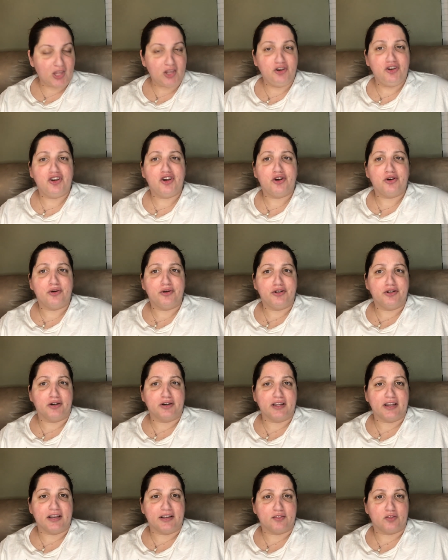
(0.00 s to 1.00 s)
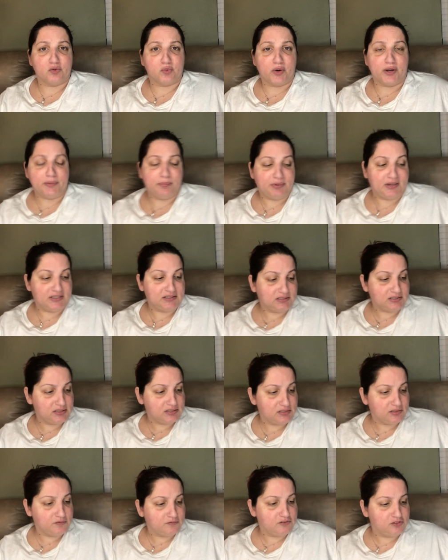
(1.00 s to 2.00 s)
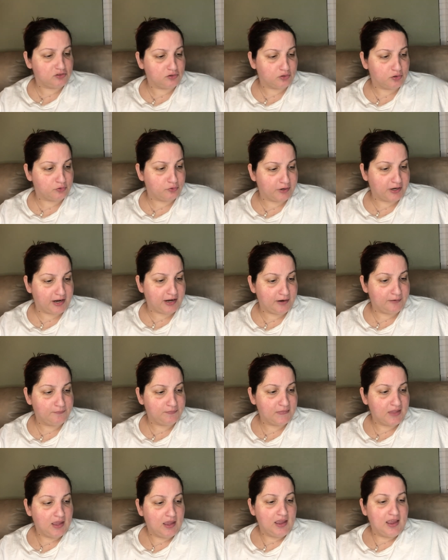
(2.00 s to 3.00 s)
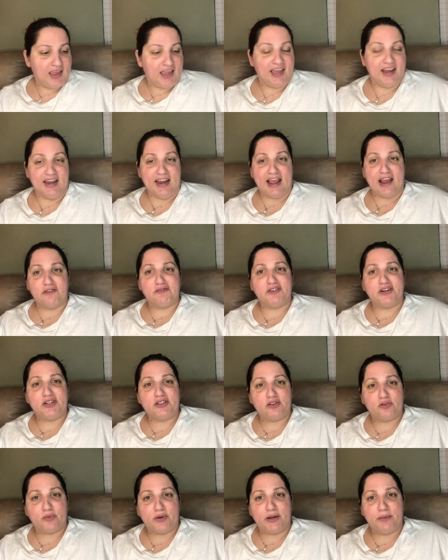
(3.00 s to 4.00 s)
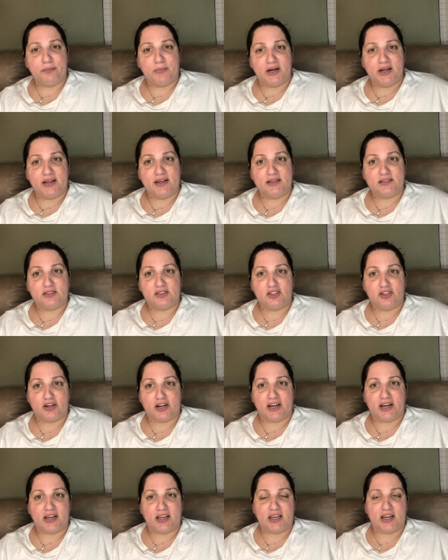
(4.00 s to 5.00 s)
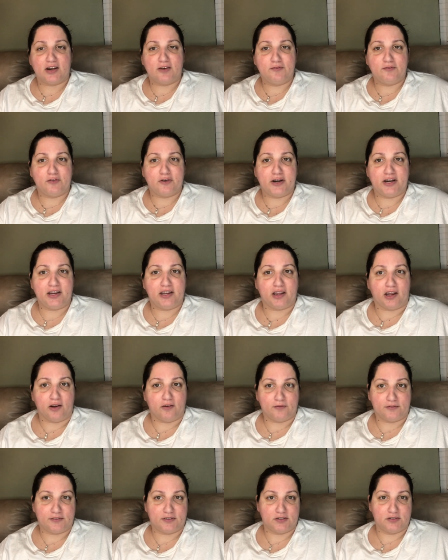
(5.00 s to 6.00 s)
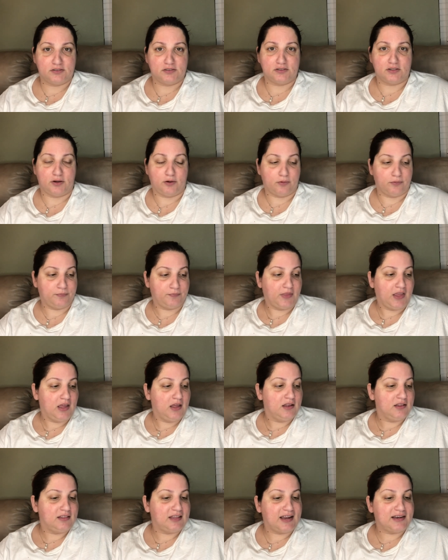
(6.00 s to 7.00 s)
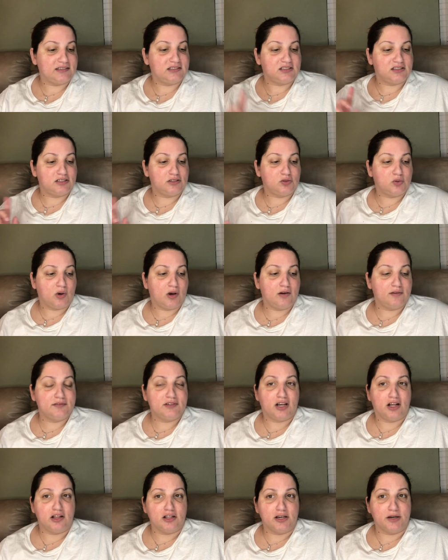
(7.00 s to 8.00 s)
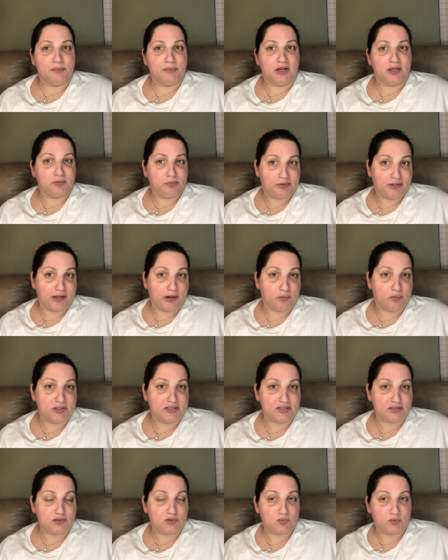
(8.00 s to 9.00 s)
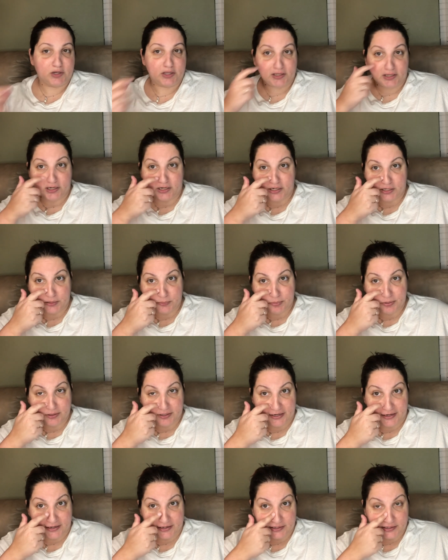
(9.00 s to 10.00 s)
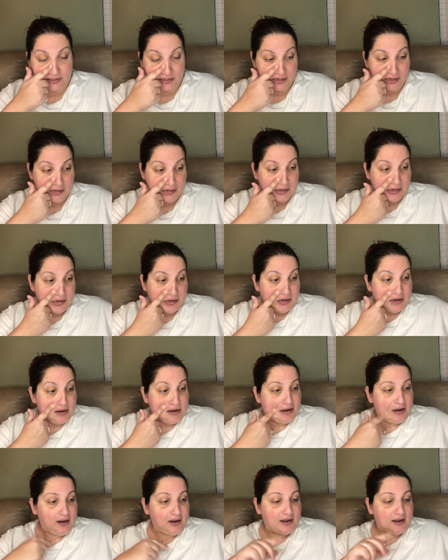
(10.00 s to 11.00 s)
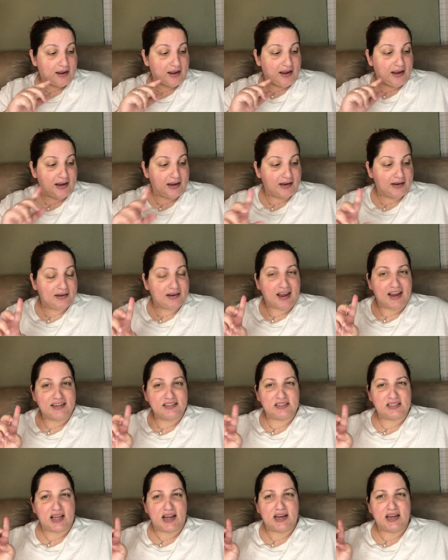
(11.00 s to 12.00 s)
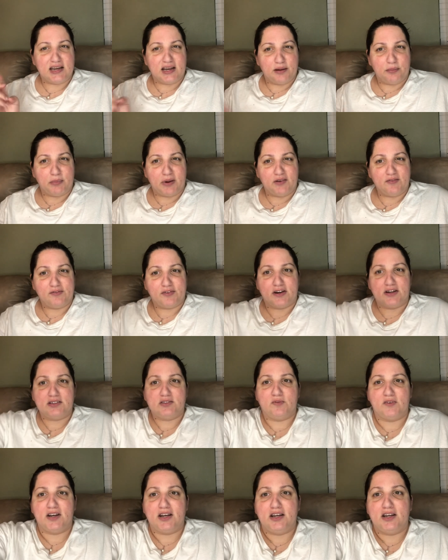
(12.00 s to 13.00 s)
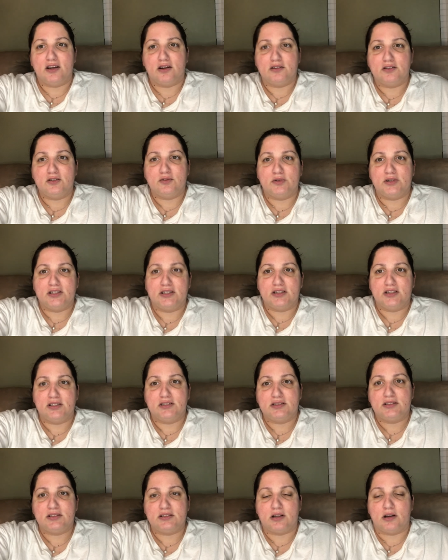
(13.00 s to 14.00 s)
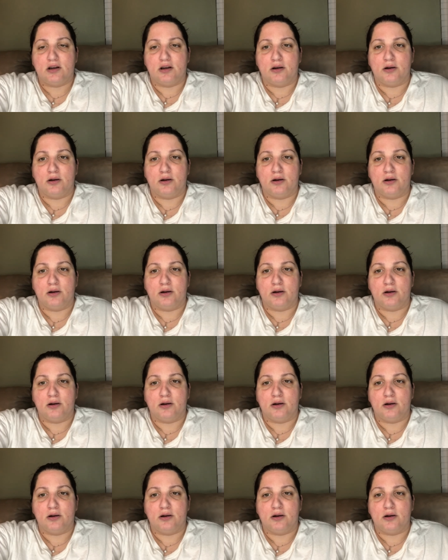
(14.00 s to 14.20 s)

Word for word: You'll get 3 pieces of jewelry, and every 3 months you're gonna get a free gift. So that's the $12 a month plan, which is a really good plan. And I said it in my first video doing this.